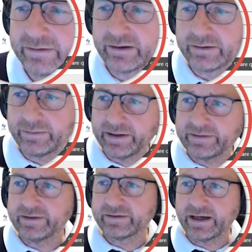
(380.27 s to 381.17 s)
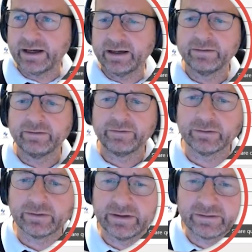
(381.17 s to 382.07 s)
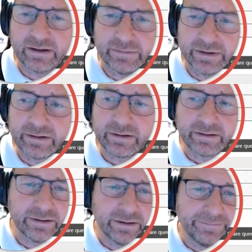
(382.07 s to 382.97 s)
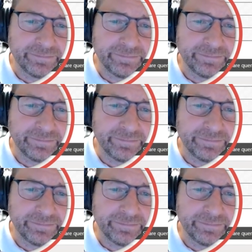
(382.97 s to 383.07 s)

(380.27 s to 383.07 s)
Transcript: So the business guy wrote this comment,